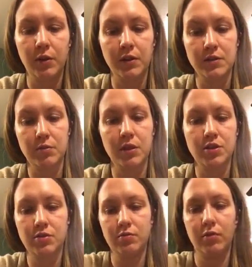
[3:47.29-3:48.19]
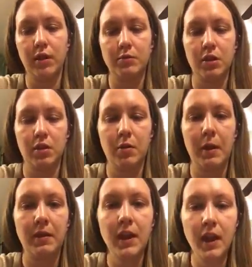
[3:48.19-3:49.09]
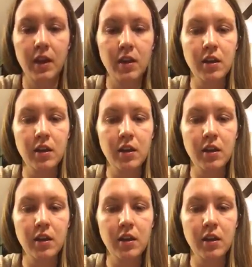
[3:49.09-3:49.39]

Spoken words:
oils, which, while I'm talking about that,